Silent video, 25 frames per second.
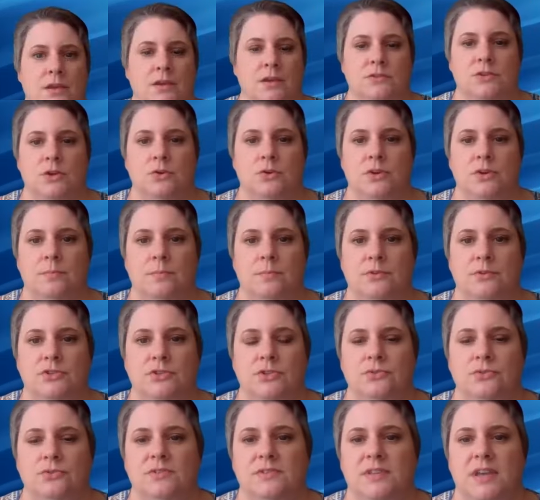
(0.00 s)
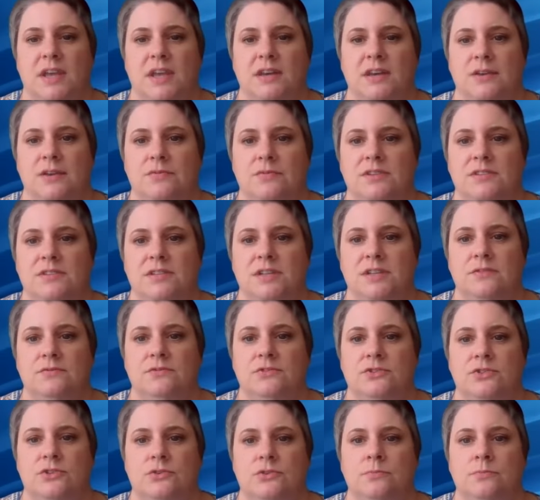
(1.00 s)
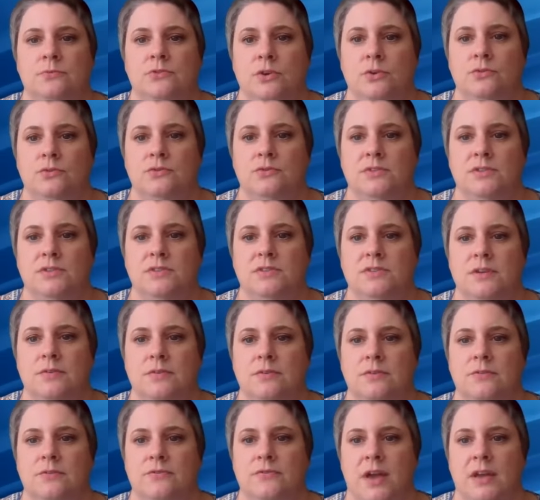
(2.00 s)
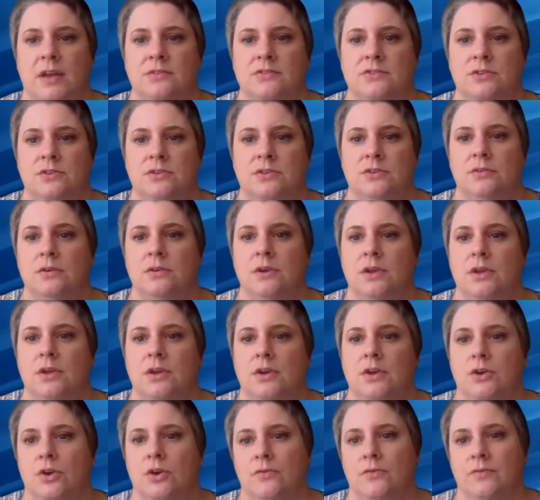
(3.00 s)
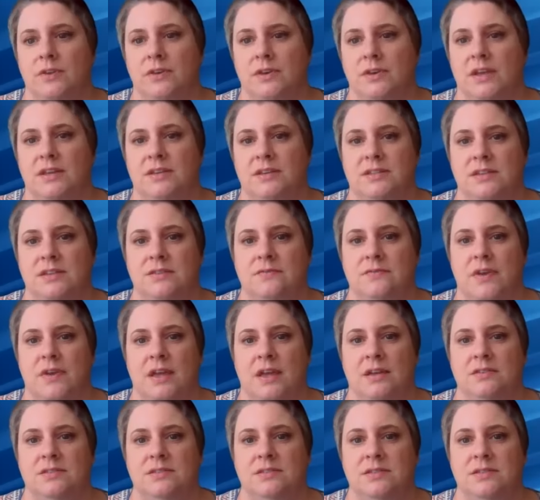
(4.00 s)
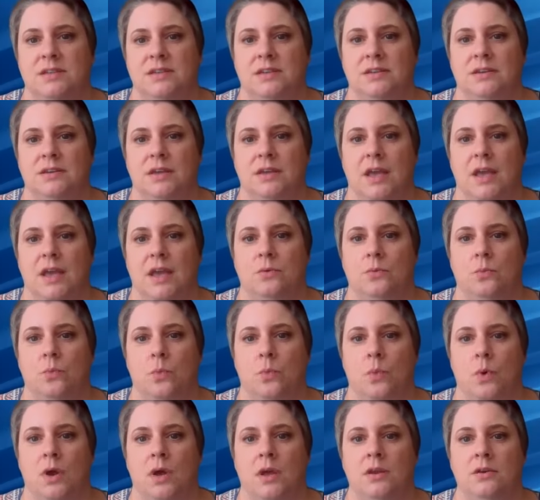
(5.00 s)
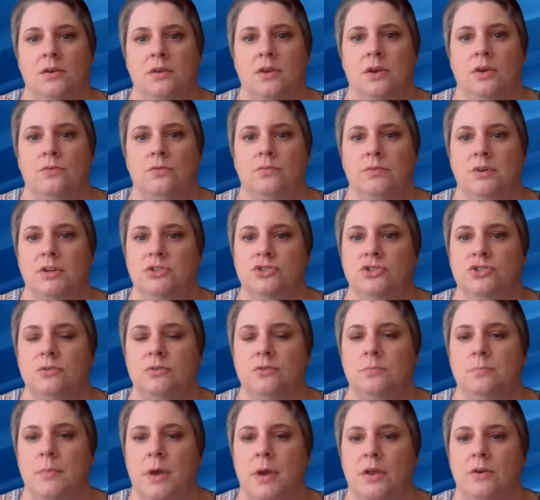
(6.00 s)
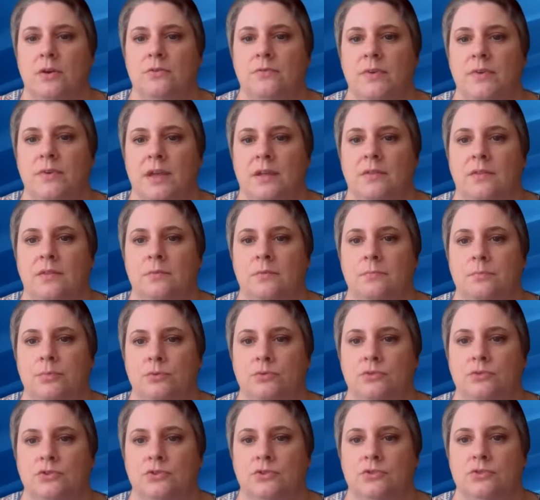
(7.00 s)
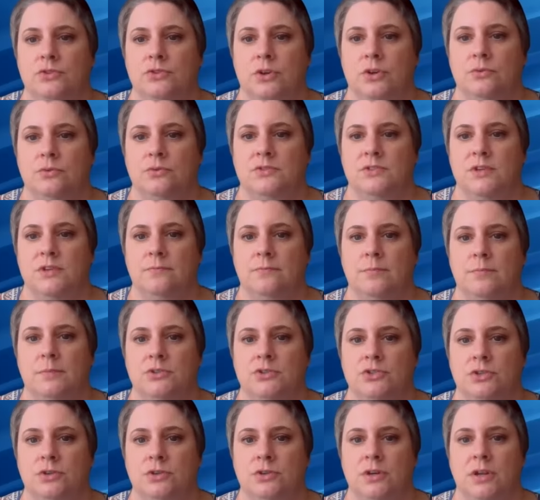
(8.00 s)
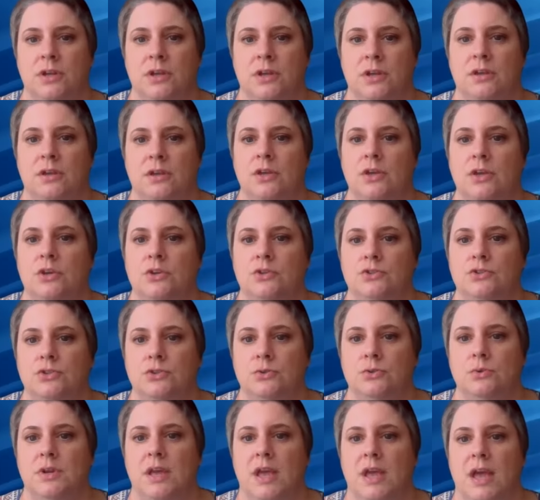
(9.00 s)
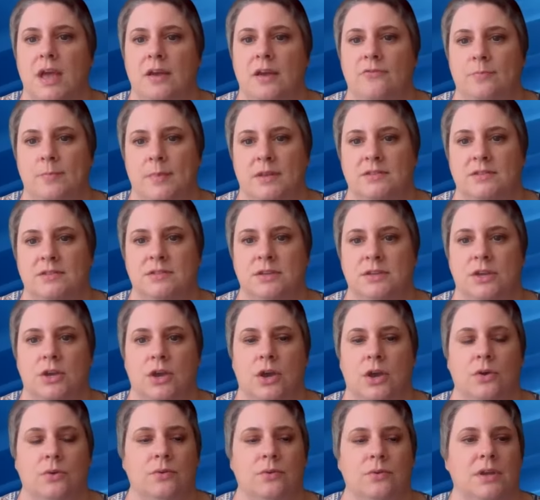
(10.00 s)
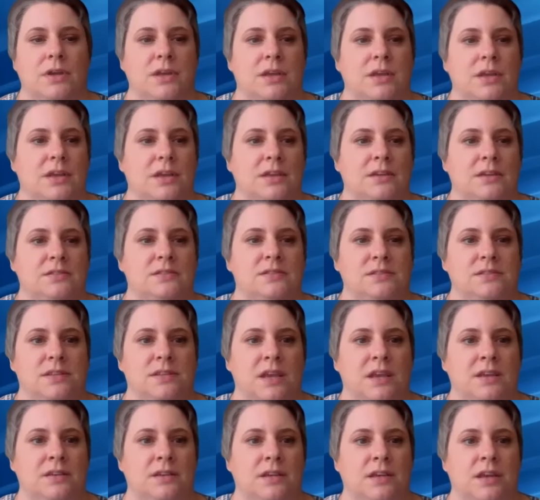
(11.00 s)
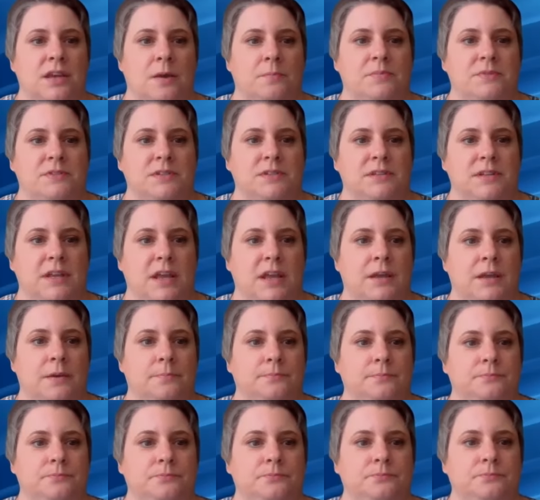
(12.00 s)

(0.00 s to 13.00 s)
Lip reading: So number 2, Sandy received 2 doses of the Pfizer COVID-19 vaccine and 1 original monovalent booster dose of Moderna 2.5 months ago. Is Sandy up to date?